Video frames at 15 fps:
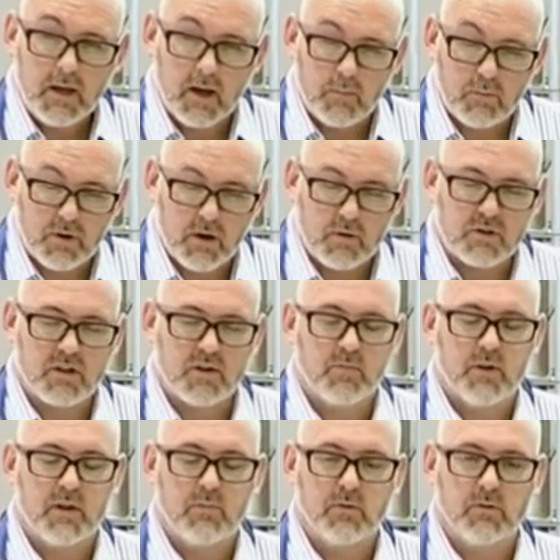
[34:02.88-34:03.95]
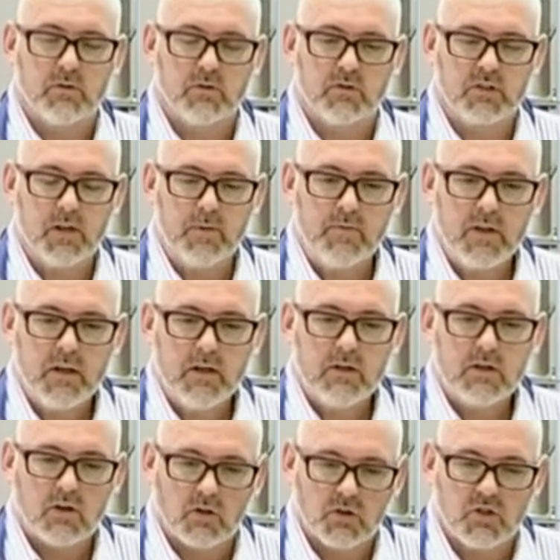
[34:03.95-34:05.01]
approaching people's
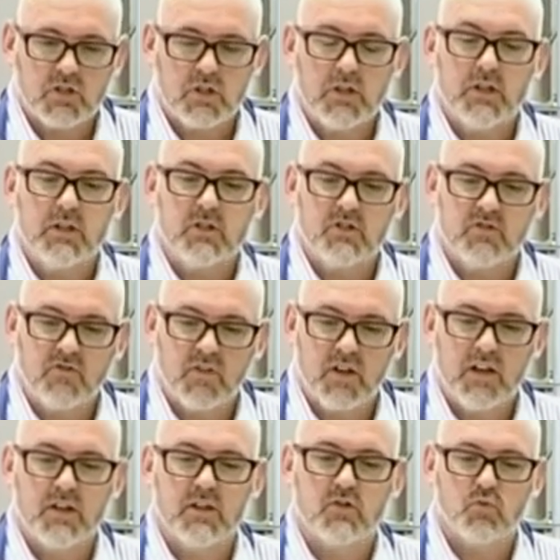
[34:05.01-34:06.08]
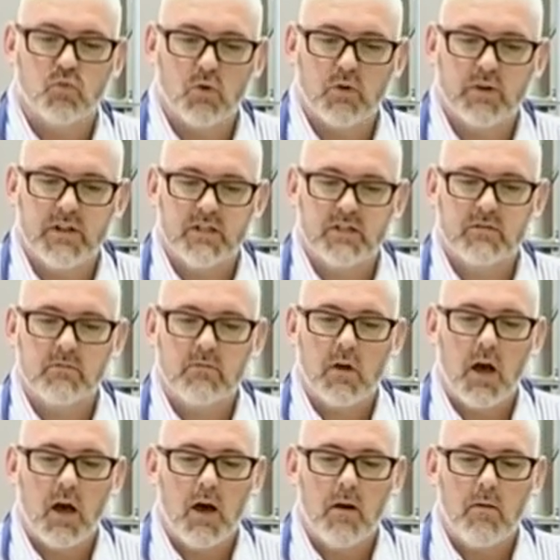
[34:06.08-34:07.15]
concerns, fears, worries,
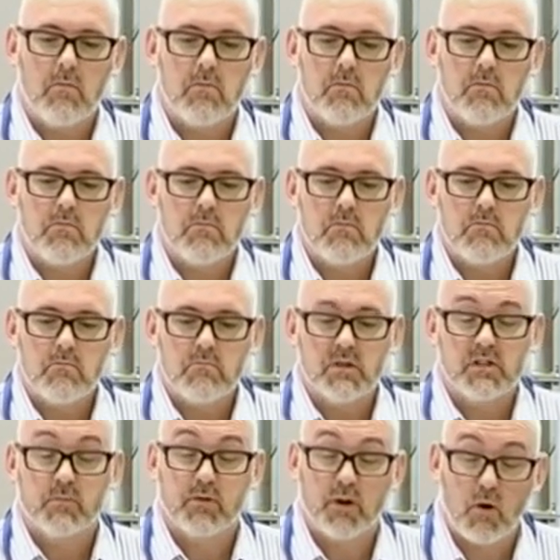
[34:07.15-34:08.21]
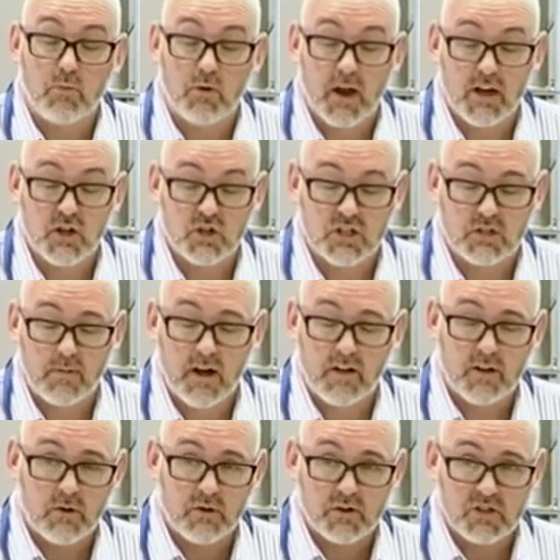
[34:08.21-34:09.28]
misappropriations about
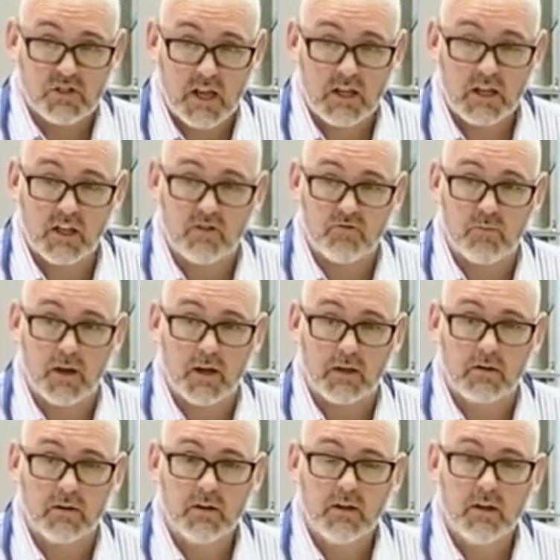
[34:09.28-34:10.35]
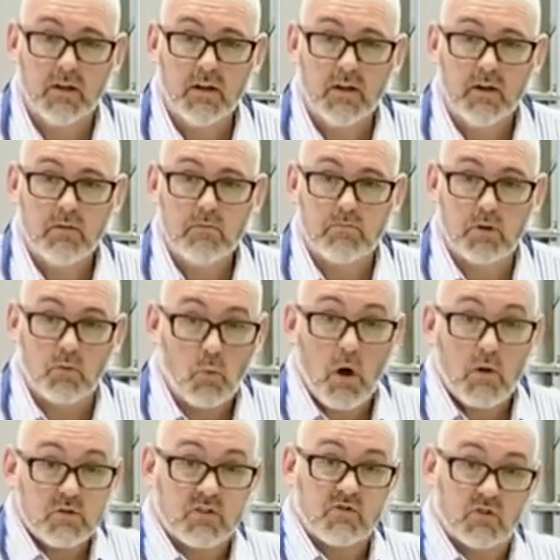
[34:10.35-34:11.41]
their understanding of pain, but
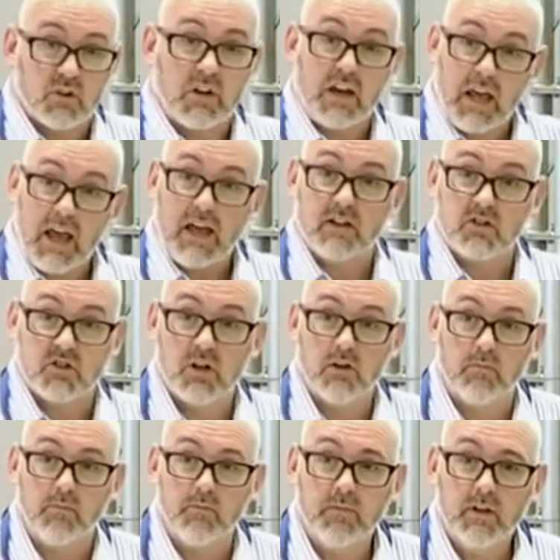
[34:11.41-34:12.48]
won't have done any hands-on.